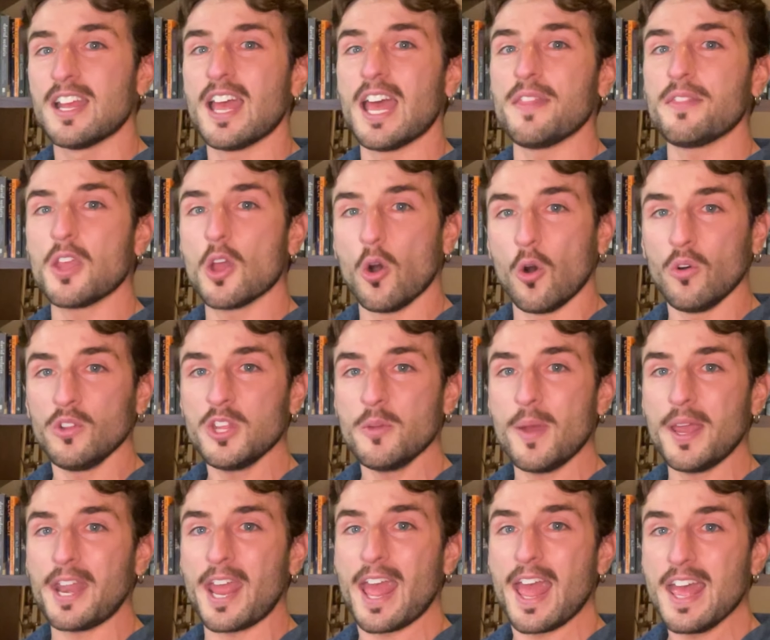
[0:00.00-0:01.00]
and the only
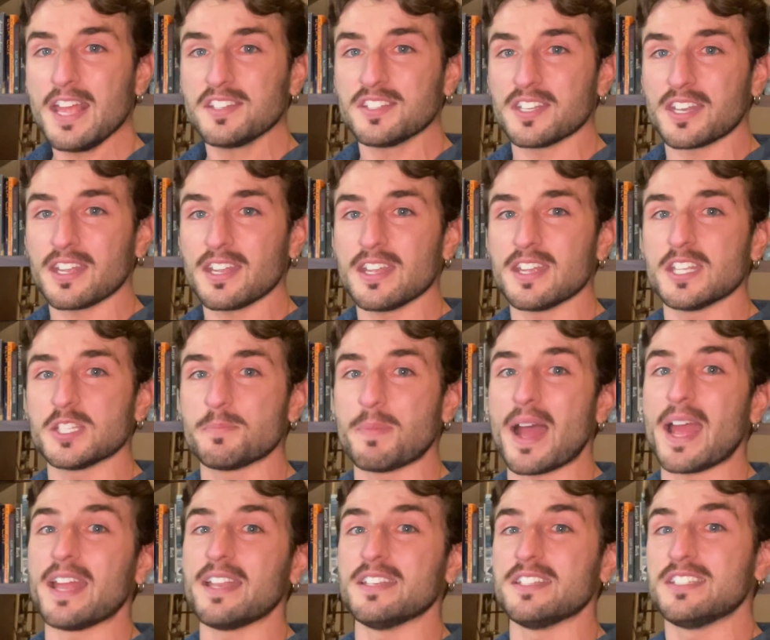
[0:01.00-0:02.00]
way to exit it is
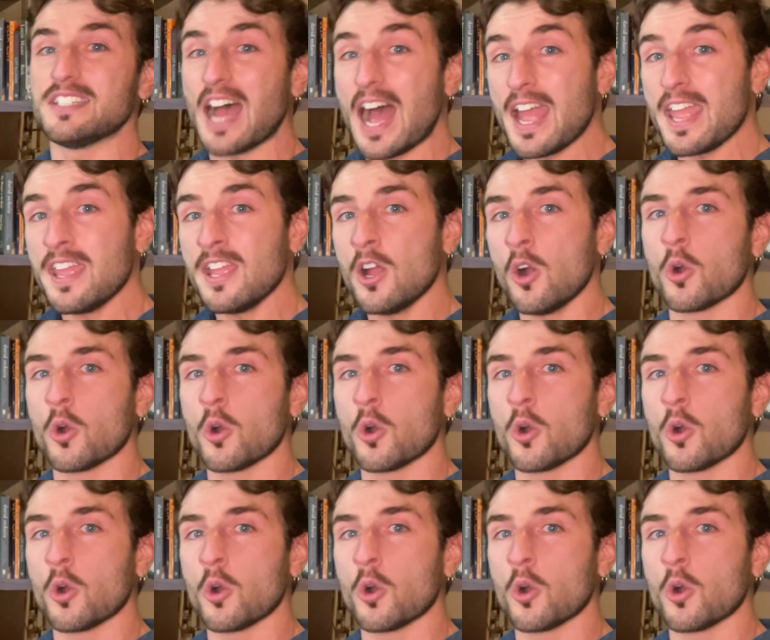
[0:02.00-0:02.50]
by dying